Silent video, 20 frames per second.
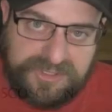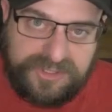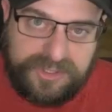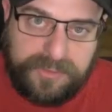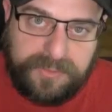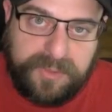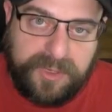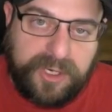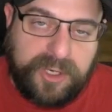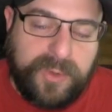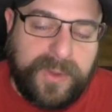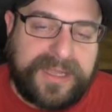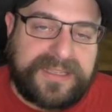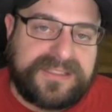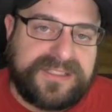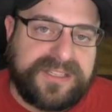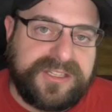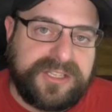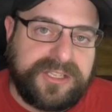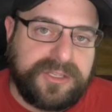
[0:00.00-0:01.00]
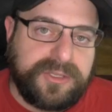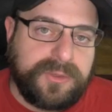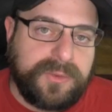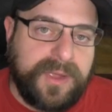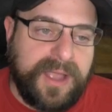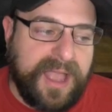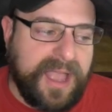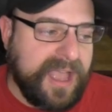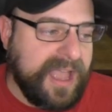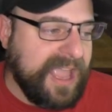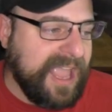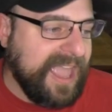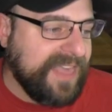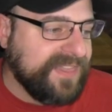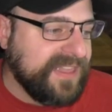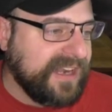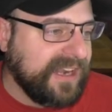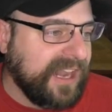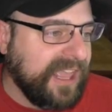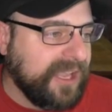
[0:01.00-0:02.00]
are super quick to do.
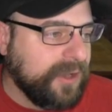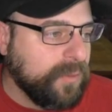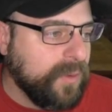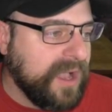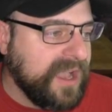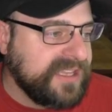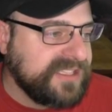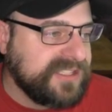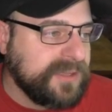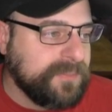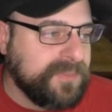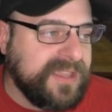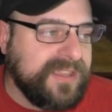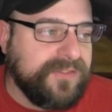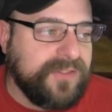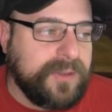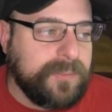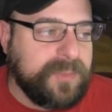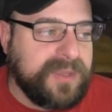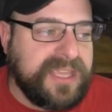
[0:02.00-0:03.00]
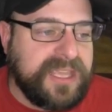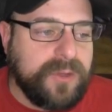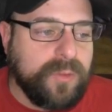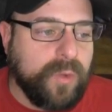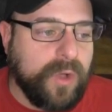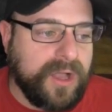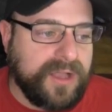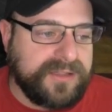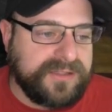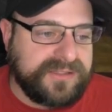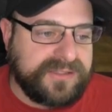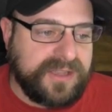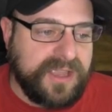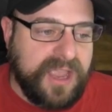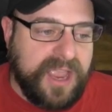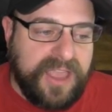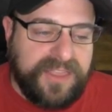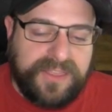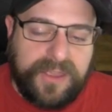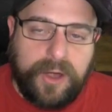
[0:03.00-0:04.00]
And then likewise, the PvP
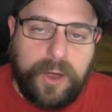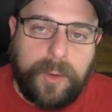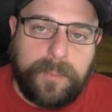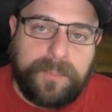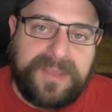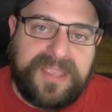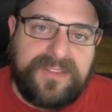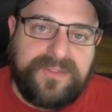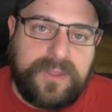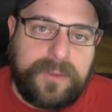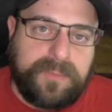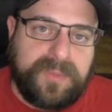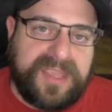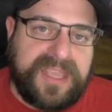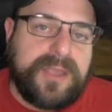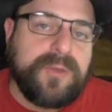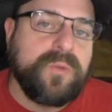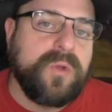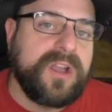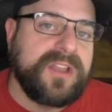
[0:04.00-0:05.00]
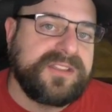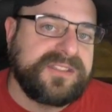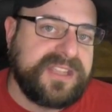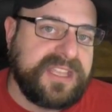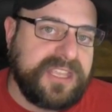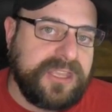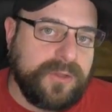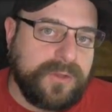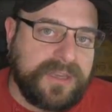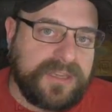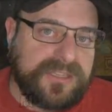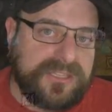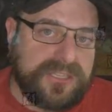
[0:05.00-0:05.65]
ones, there are PvP ones that you